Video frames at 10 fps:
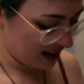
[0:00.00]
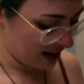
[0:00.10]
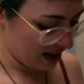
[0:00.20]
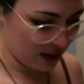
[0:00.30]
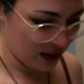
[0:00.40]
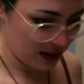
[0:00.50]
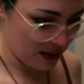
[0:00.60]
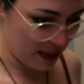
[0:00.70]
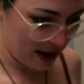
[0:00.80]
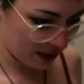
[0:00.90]
thawed them
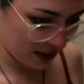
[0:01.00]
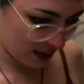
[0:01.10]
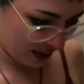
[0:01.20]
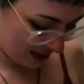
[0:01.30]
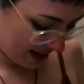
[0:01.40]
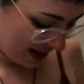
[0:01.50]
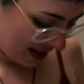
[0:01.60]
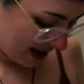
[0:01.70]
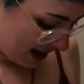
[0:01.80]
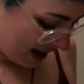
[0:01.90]
out.
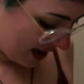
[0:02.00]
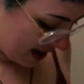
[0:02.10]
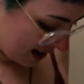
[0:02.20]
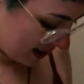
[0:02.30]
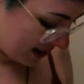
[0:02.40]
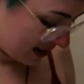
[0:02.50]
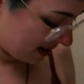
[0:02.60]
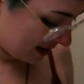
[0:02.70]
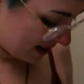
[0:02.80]
And